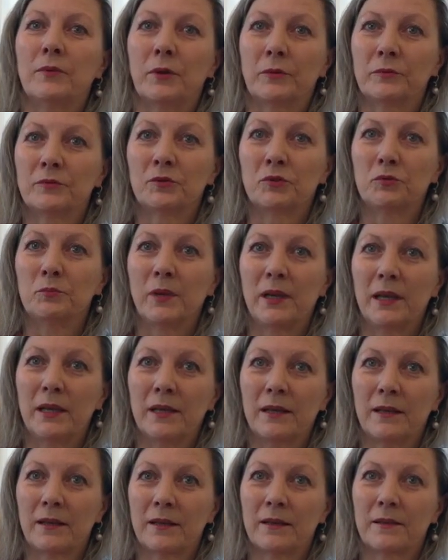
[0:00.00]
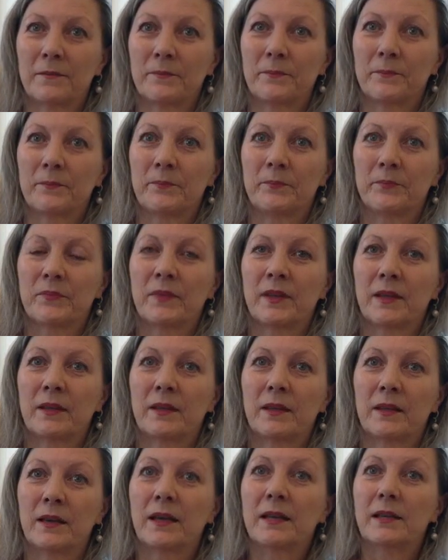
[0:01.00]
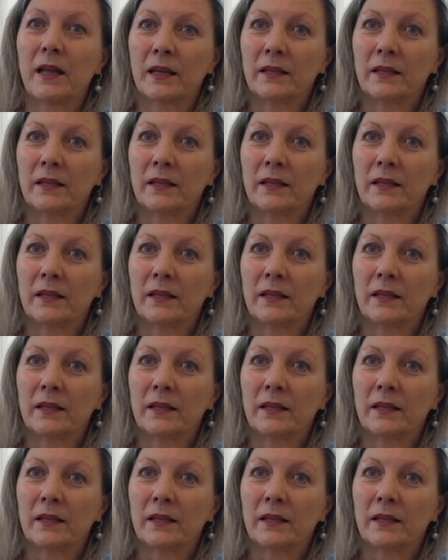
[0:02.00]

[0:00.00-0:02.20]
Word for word: want to make an